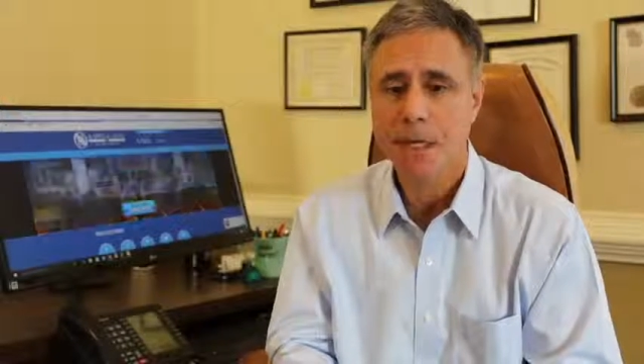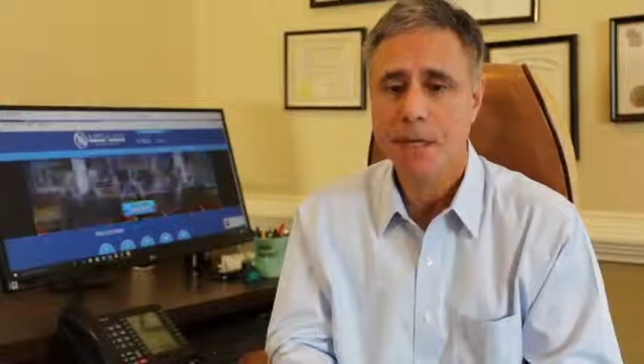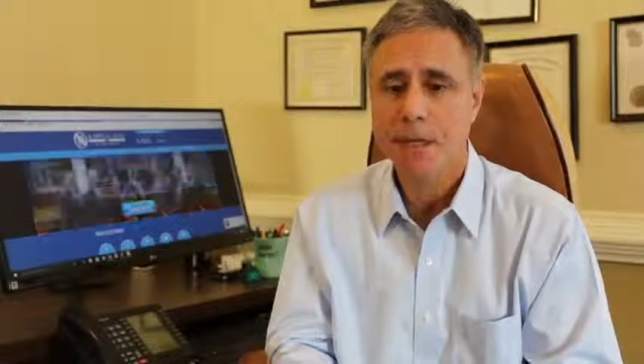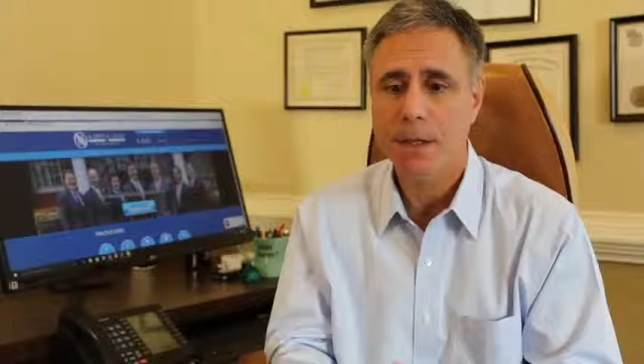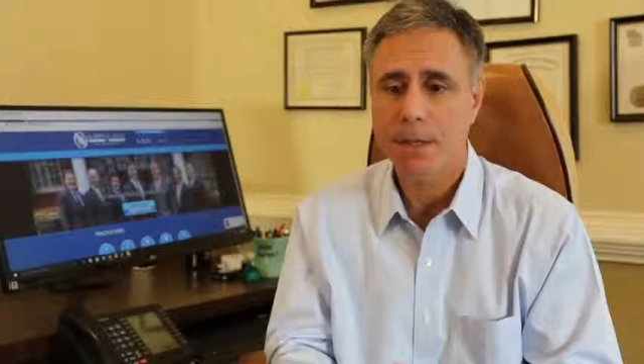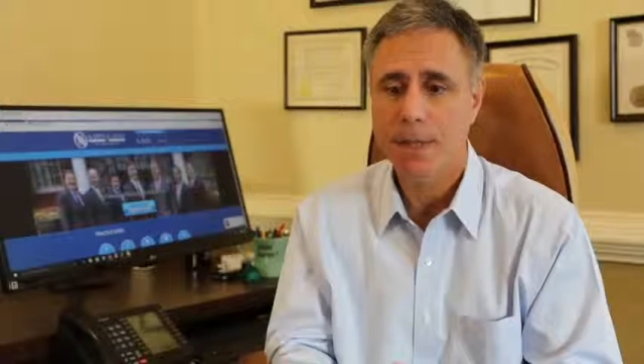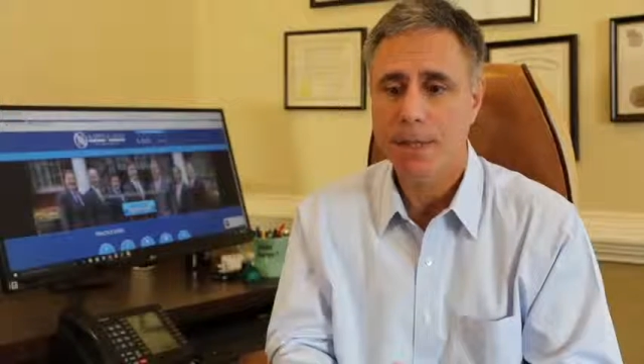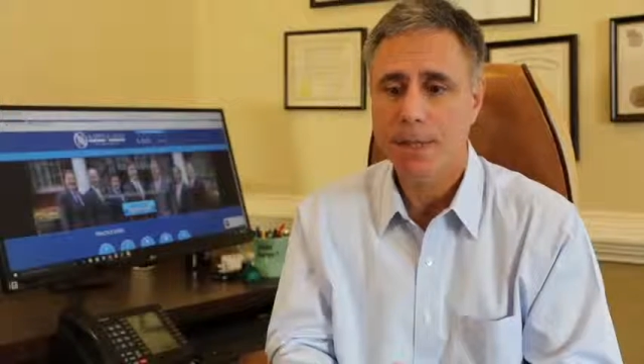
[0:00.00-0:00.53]

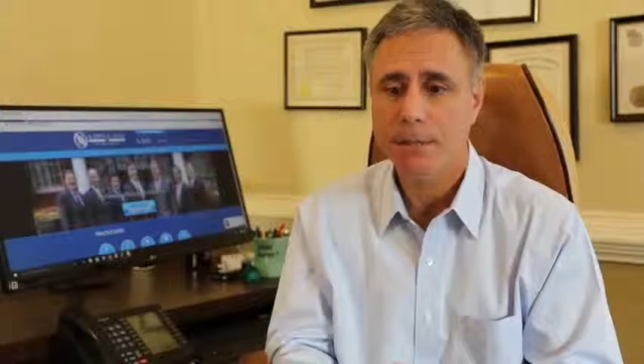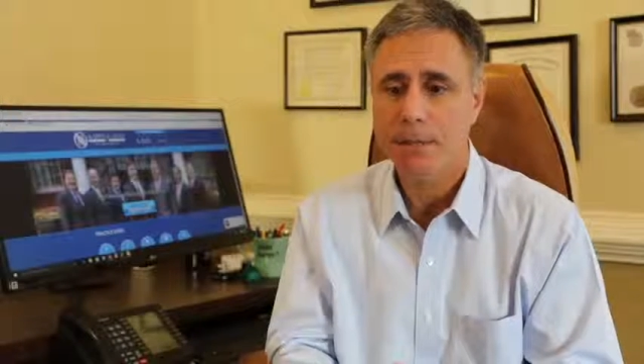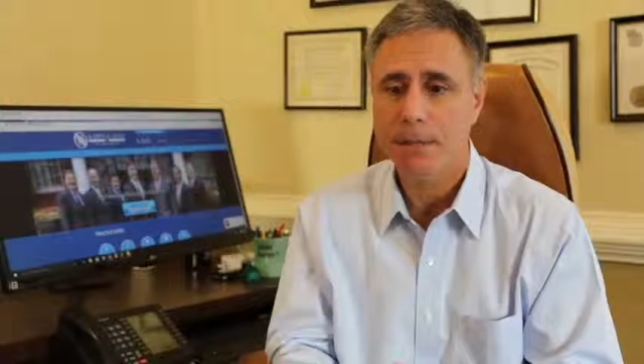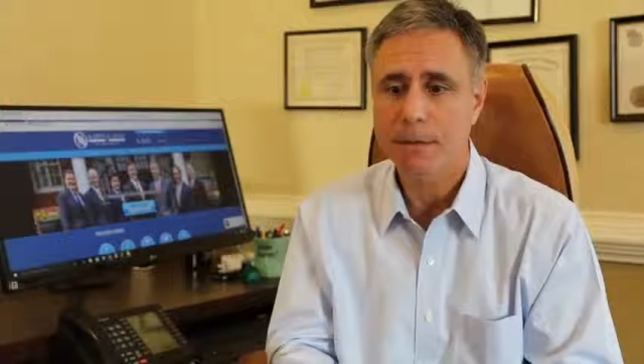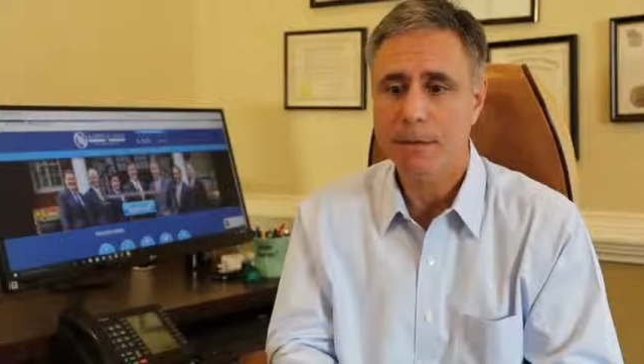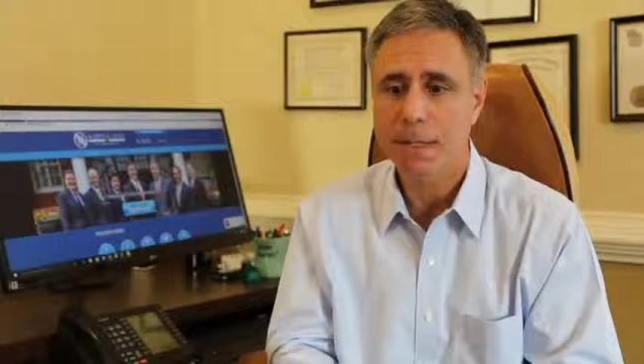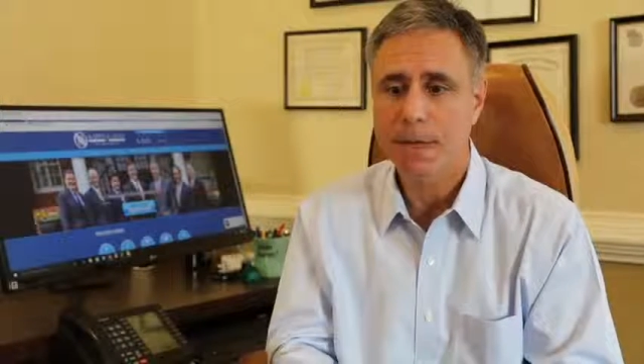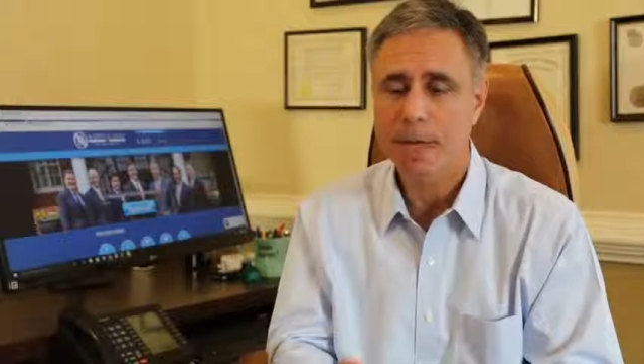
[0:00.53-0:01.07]
the
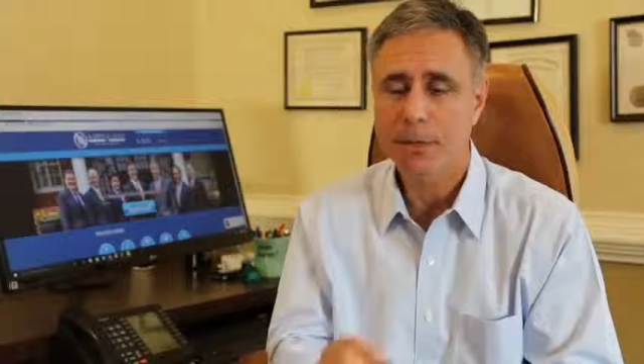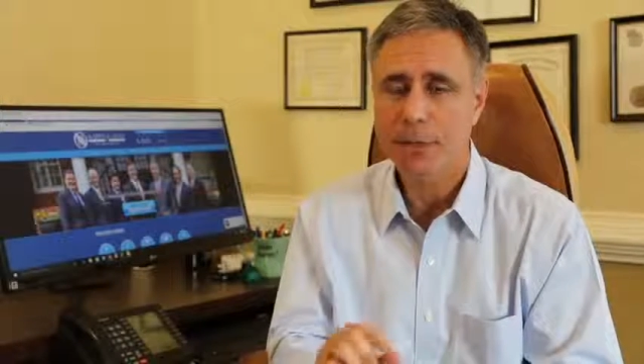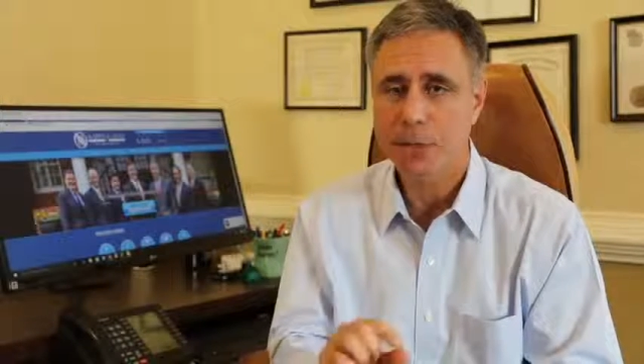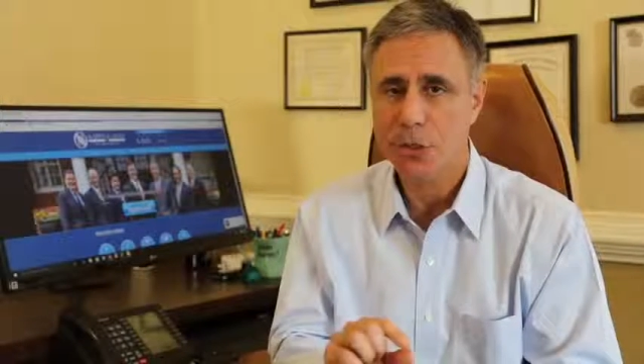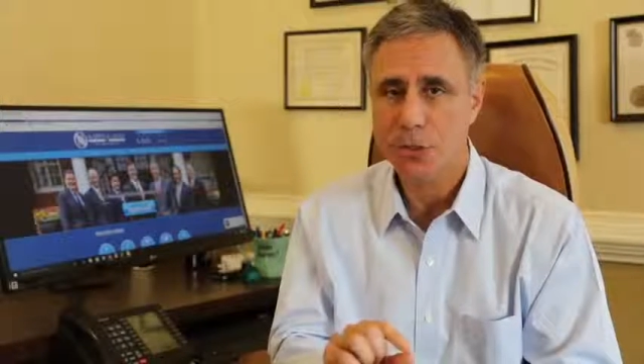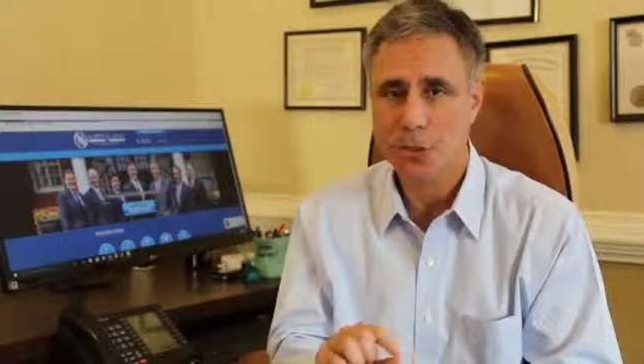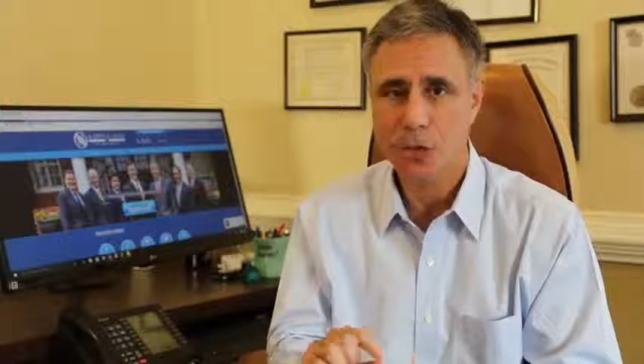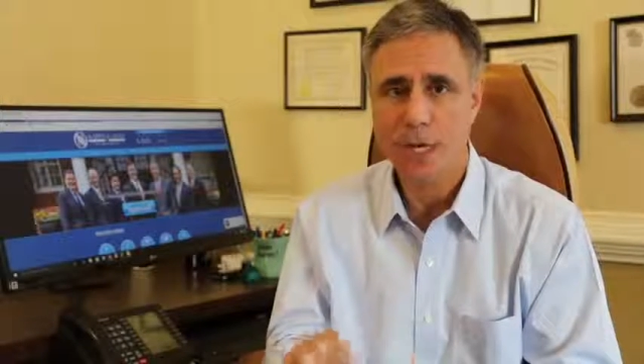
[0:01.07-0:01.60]

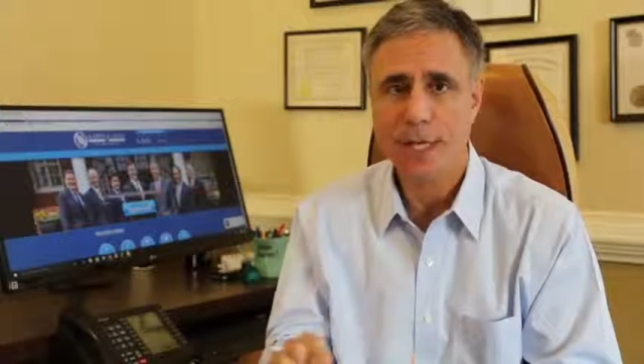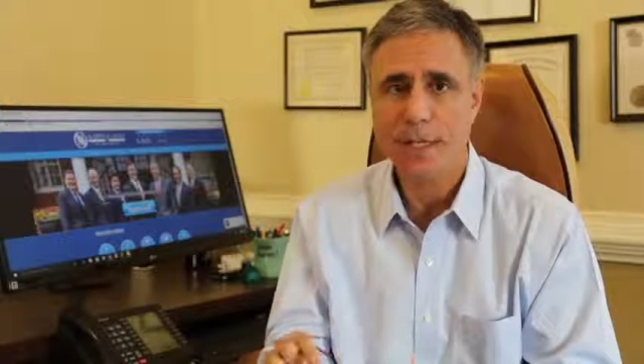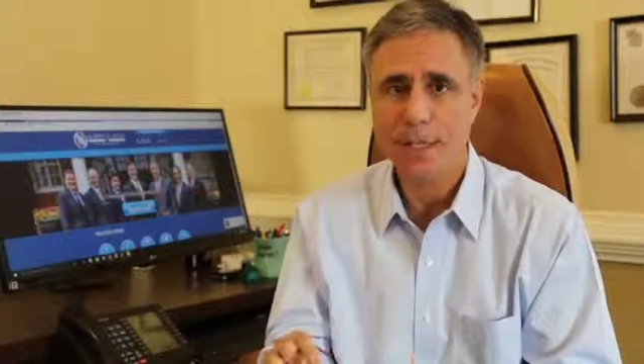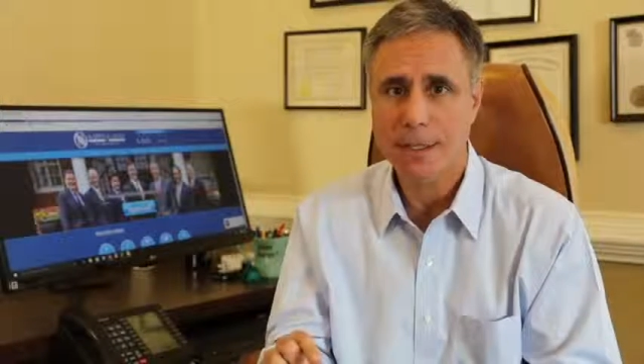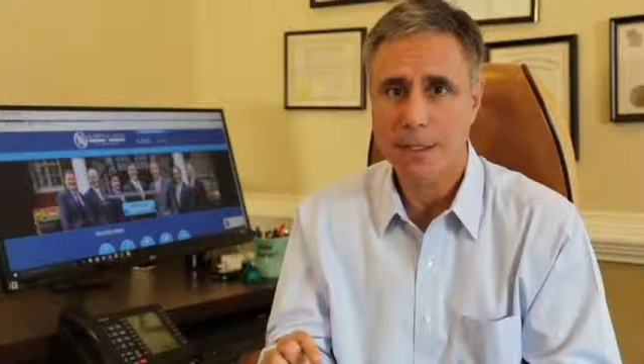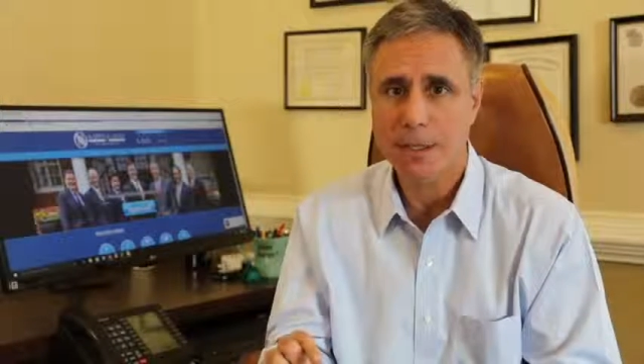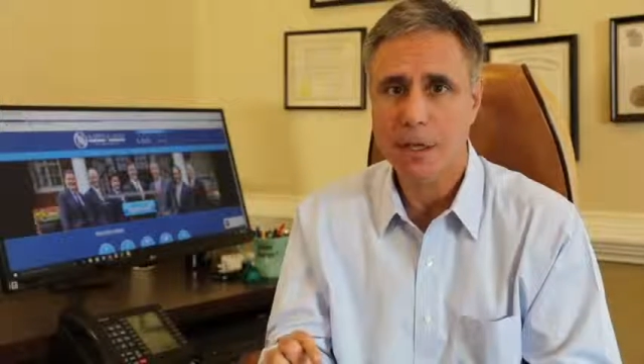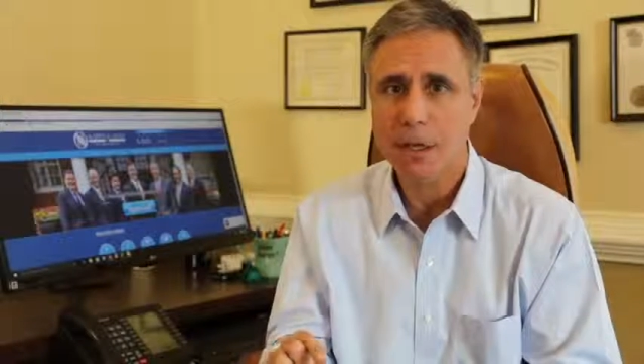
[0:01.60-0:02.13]
constant strain in